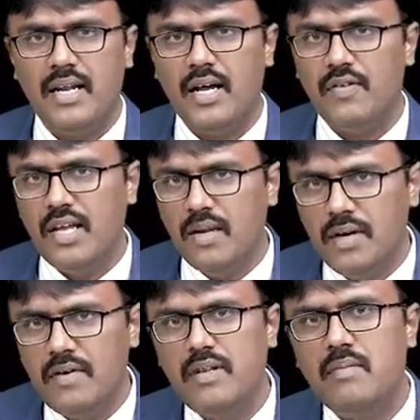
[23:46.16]
Now in
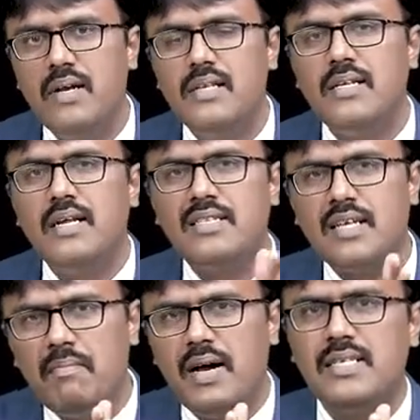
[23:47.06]
between the meals, there is
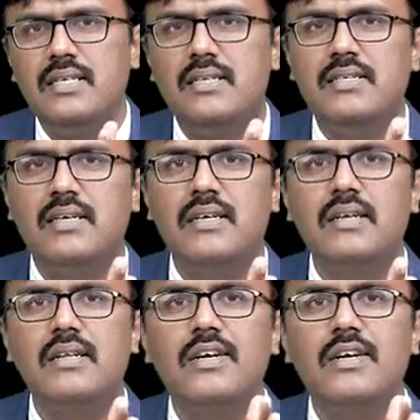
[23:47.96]
some acid that is secreted,